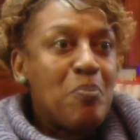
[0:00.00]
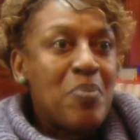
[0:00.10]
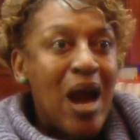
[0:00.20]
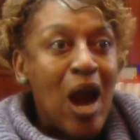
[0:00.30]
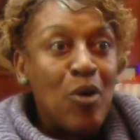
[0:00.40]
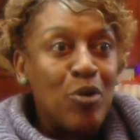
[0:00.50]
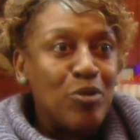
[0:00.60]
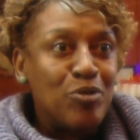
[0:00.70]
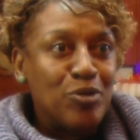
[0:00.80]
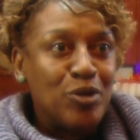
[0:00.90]

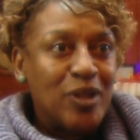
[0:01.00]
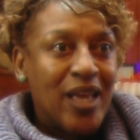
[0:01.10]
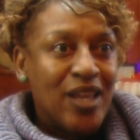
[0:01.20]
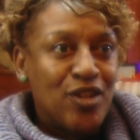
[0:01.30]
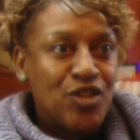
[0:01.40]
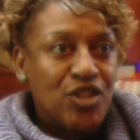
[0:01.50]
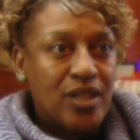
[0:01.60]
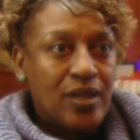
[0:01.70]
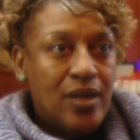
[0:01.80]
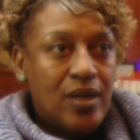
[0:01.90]
powerful energy